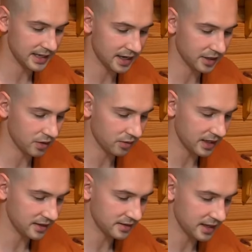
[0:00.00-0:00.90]
down on the
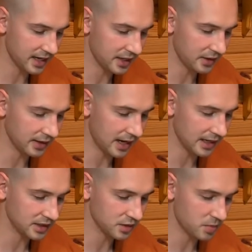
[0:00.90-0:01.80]
right side in the
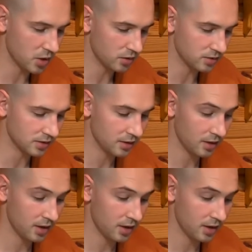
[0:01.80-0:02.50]
lion's pose,